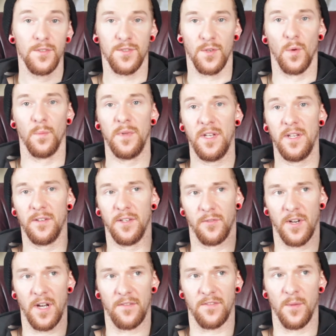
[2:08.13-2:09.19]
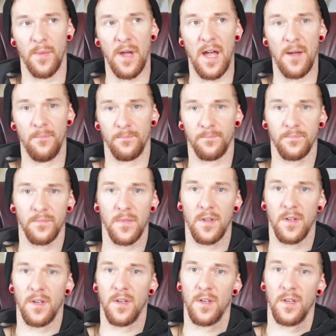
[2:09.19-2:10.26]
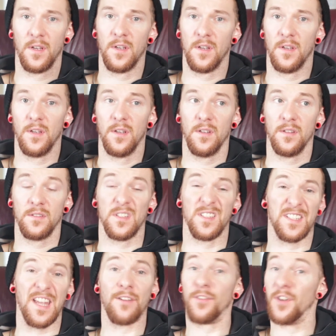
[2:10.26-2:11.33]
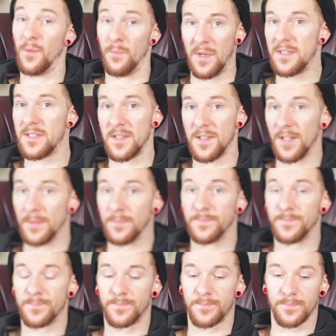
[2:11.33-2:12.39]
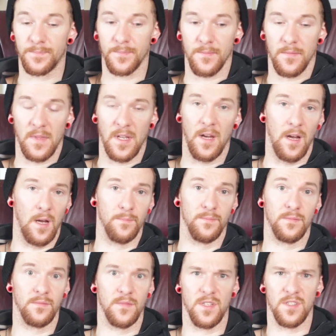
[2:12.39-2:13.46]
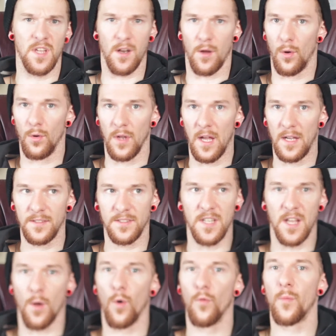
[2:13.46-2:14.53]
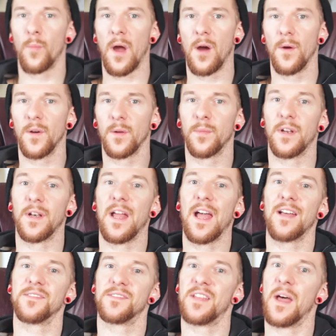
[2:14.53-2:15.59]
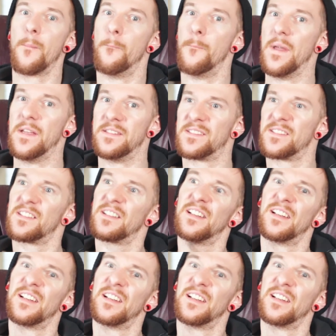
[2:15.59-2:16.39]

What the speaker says: So immediately right off the bat, there's definitely a mint in there. There's not a whole lot, it's not overpowering, but it has that mint